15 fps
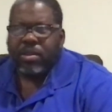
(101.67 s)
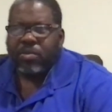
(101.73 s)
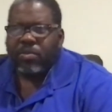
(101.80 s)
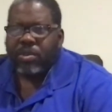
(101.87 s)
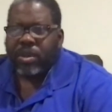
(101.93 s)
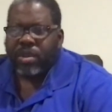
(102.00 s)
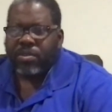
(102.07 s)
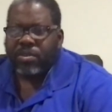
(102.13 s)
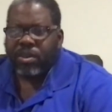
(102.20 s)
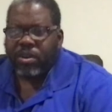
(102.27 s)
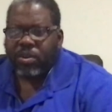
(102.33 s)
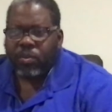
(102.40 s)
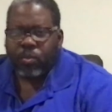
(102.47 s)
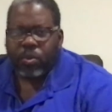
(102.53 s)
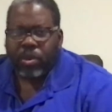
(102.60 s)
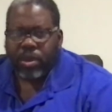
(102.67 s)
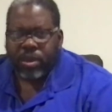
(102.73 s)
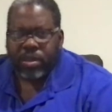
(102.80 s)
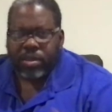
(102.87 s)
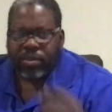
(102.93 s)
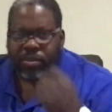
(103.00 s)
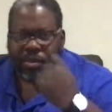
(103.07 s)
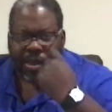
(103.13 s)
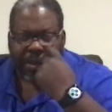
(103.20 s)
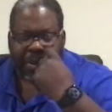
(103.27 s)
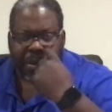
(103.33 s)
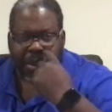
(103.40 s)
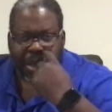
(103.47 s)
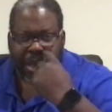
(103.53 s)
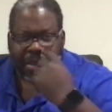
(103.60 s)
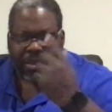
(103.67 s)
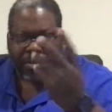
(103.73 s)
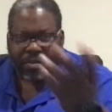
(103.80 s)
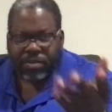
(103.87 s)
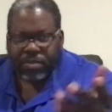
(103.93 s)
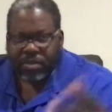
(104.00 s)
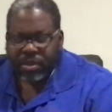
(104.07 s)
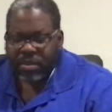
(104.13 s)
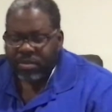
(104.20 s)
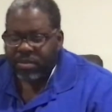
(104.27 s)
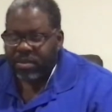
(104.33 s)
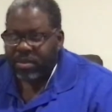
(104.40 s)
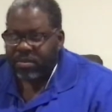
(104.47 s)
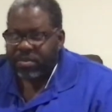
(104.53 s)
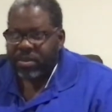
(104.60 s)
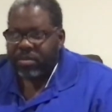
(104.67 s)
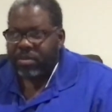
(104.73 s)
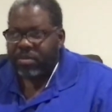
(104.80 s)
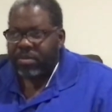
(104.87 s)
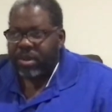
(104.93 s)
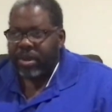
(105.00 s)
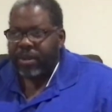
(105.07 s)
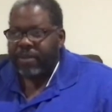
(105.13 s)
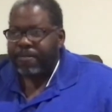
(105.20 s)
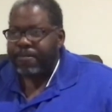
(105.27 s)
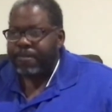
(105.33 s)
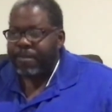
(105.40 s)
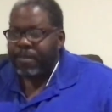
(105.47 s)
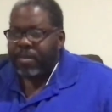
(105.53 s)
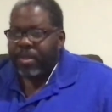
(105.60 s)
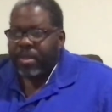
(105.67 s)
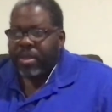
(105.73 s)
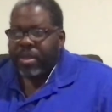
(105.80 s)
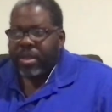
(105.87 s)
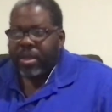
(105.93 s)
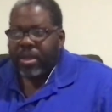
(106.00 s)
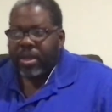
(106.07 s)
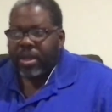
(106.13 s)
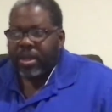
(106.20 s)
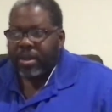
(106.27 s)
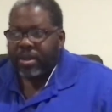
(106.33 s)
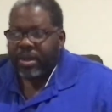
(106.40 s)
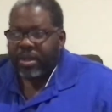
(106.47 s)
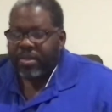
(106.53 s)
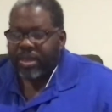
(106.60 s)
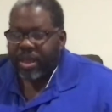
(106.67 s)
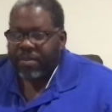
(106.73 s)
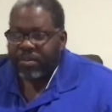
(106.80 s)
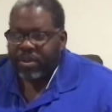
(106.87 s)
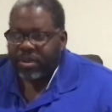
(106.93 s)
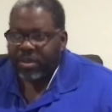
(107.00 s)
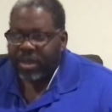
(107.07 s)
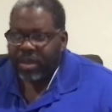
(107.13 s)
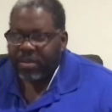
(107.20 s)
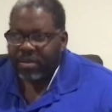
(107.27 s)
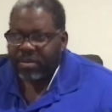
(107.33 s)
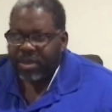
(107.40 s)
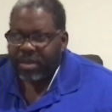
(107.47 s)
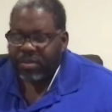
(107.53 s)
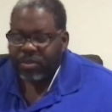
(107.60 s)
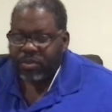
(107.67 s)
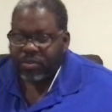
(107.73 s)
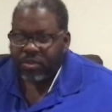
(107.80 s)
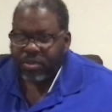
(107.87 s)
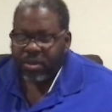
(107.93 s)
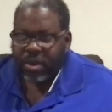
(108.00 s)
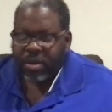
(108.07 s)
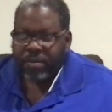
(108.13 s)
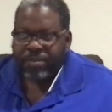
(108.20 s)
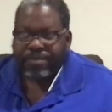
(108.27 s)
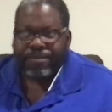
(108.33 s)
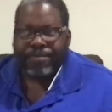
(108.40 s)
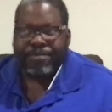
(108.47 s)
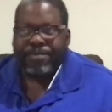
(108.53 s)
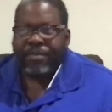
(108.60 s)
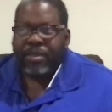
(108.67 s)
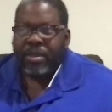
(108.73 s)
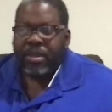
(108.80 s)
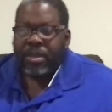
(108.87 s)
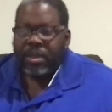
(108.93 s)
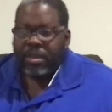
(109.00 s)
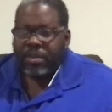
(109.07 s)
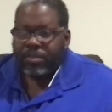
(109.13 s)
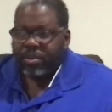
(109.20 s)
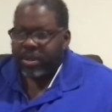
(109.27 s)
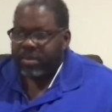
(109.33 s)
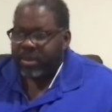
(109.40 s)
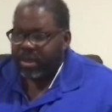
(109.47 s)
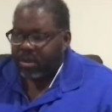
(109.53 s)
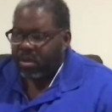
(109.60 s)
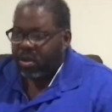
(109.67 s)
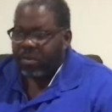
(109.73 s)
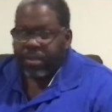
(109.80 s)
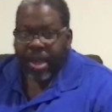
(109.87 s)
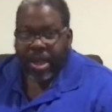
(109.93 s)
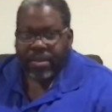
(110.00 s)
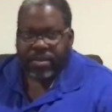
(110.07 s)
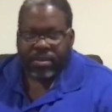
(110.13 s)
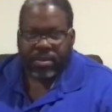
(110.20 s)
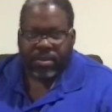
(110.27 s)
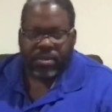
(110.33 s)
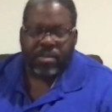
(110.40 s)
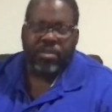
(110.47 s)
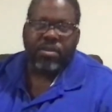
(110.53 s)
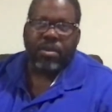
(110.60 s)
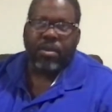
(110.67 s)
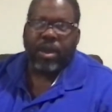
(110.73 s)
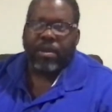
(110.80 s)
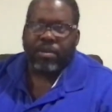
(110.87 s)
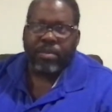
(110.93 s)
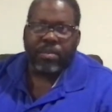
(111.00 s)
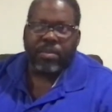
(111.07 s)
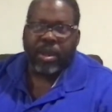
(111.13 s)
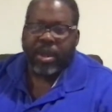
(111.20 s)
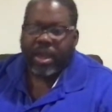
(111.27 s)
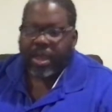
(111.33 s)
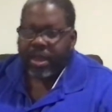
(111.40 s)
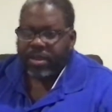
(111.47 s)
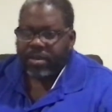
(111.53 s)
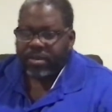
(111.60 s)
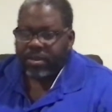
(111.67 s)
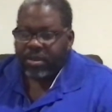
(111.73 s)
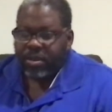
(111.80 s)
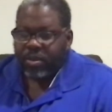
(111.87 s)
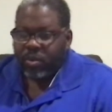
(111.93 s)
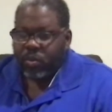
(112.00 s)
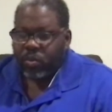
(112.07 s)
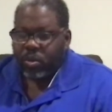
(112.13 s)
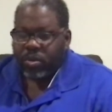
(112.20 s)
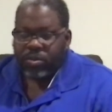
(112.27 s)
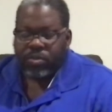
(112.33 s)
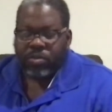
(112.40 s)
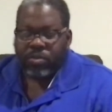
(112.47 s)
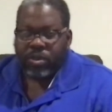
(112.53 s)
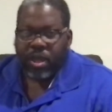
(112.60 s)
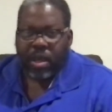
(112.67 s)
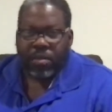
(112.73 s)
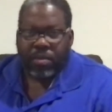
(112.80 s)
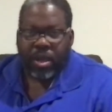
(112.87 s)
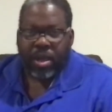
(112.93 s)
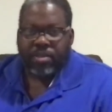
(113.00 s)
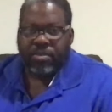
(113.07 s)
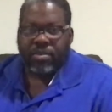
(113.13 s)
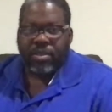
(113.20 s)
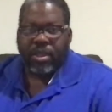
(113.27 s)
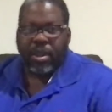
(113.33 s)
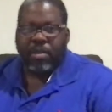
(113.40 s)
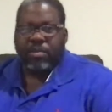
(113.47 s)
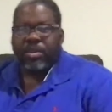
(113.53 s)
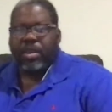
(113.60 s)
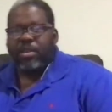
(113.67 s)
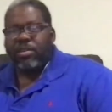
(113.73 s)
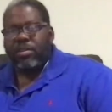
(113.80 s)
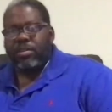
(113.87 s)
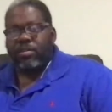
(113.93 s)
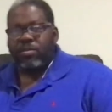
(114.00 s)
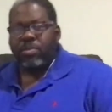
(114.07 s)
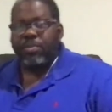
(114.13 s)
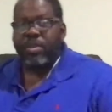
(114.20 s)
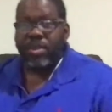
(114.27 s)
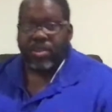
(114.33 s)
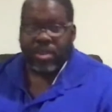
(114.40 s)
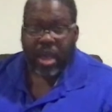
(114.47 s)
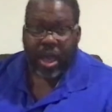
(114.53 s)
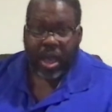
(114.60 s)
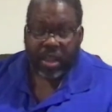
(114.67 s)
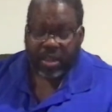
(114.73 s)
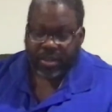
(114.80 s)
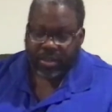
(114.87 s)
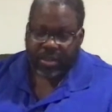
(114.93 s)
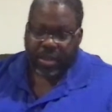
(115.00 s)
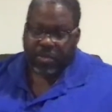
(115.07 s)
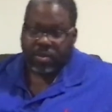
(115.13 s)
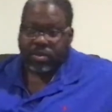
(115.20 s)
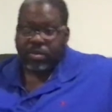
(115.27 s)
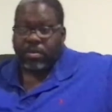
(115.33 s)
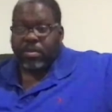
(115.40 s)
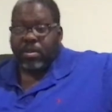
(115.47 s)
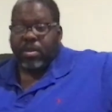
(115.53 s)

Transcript: when I started working in the summer and had some summer money, at that point in time, I was able to start putting them in long boxes. So I remember I had 1 or 2 long boxes that I would take with me to college because I wasn't